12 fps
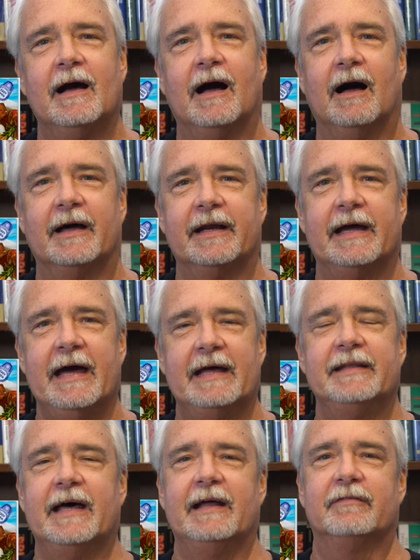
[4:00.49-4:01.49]
Uh, and I
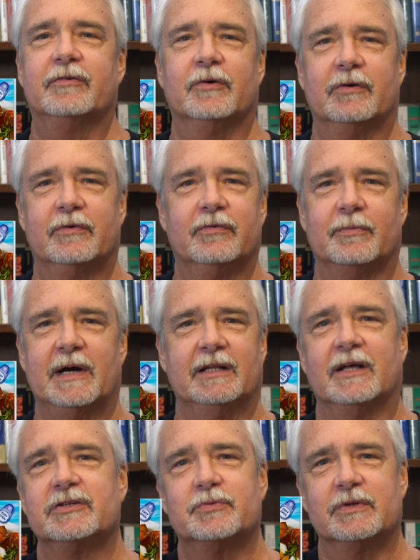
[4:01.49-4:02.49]
had that for, for my
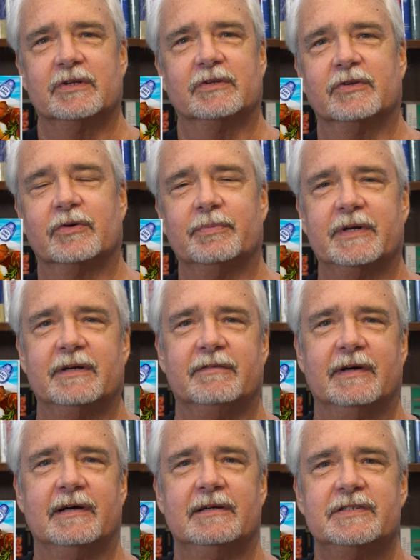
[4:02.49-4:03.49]
lunch with a little bit
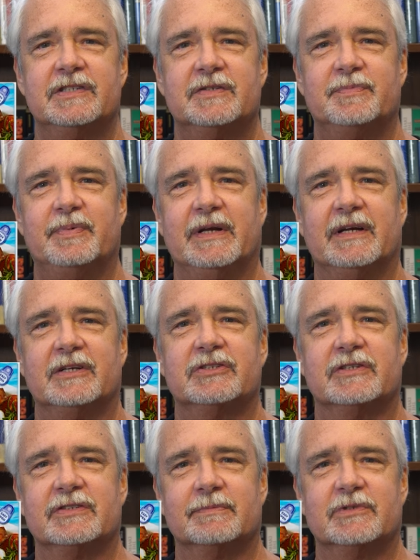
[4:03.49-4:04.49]
of a
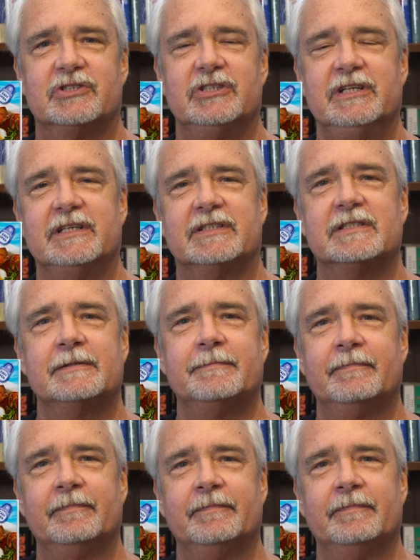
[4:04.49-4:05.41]
spinach and some cheese.